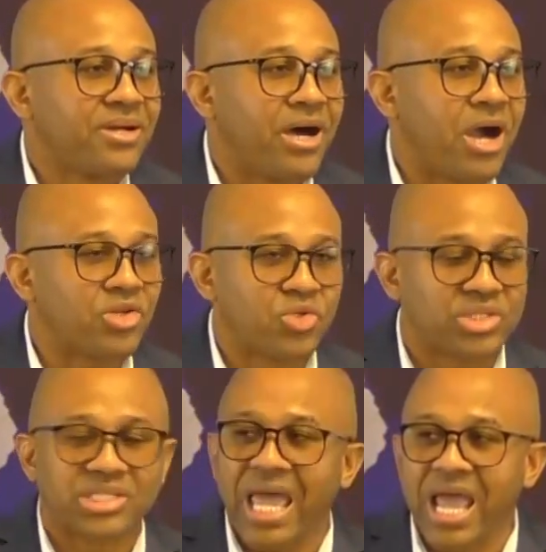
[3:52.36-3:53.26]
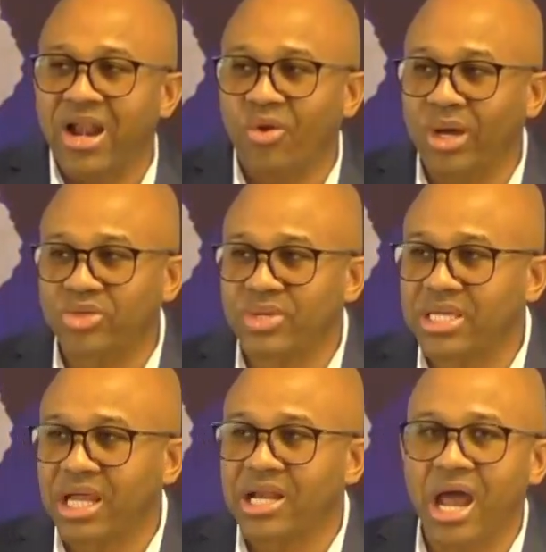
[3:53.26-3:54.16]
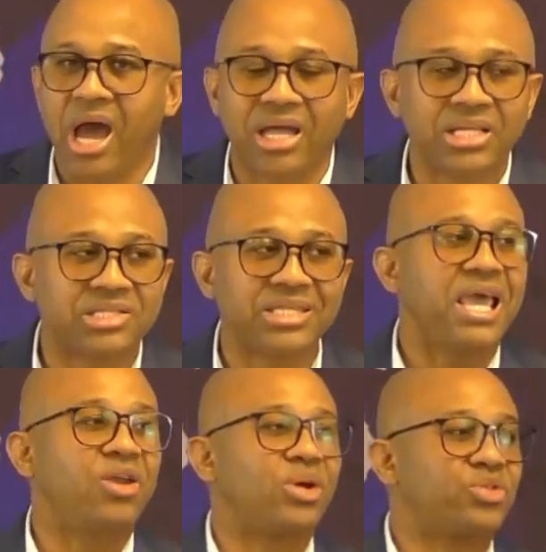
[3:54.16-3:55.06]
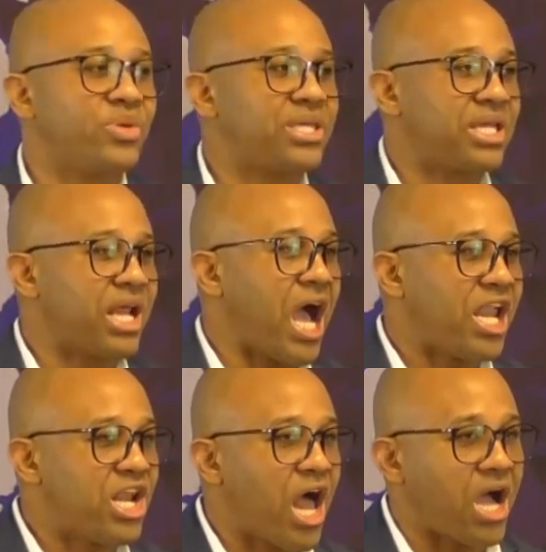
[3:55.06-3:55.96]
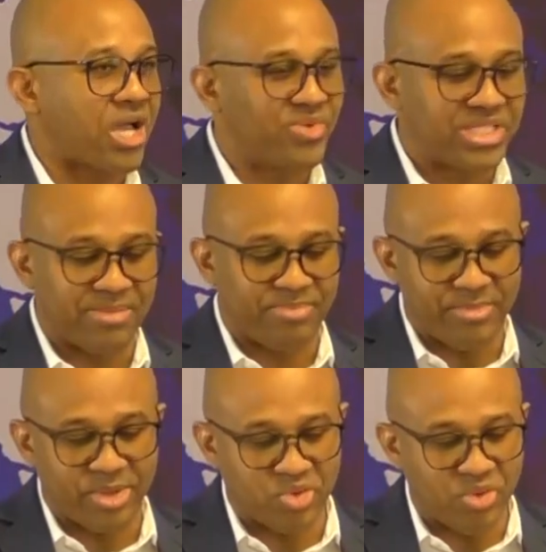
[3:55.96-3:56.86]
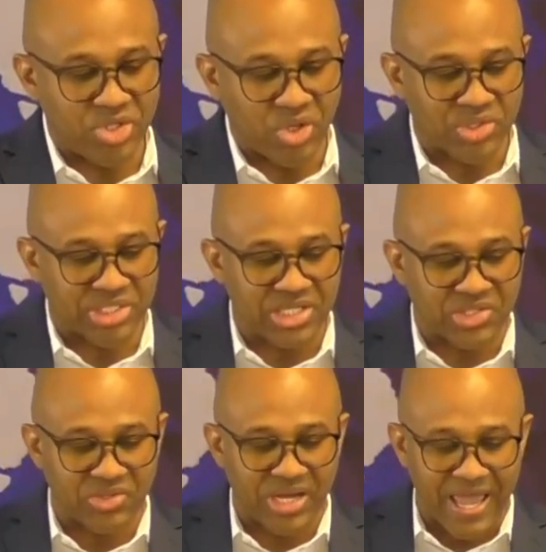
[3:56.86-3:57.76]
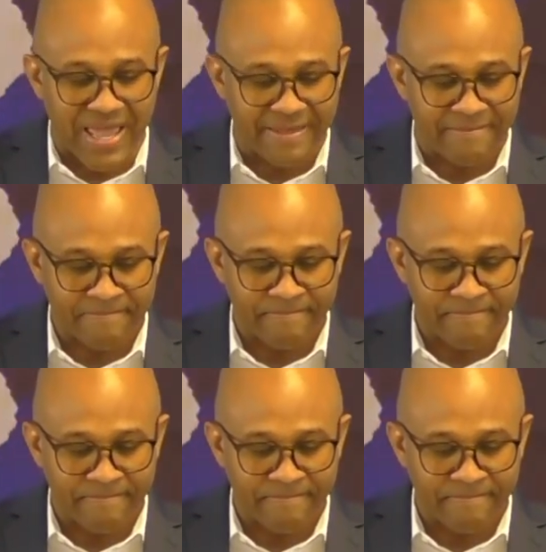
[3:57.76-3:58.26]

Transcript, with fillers: or to sell what we can lock and sell what we can unlock. We see people doing those things today.